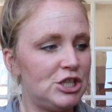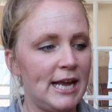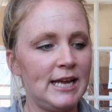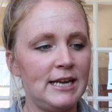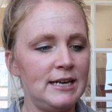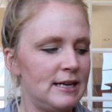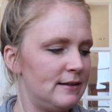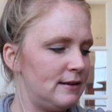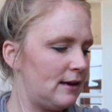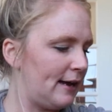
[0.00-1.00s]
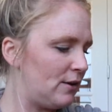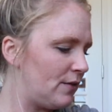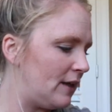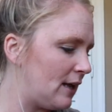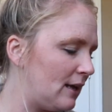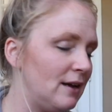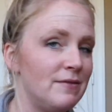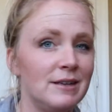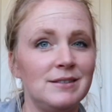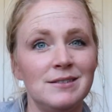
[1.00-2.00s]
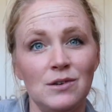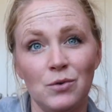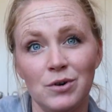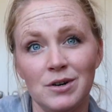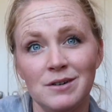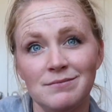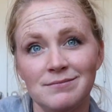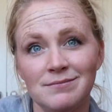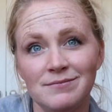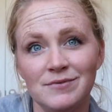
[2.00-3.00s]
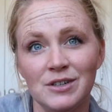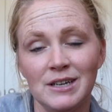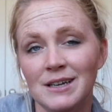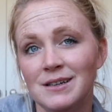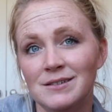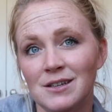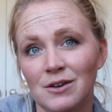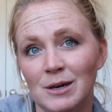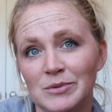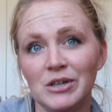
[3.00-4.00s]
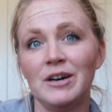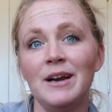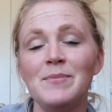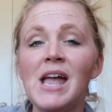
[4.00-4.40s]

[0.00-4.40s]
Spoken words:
Jane, I don't think any of this is in order for a kid, so I'm sorry.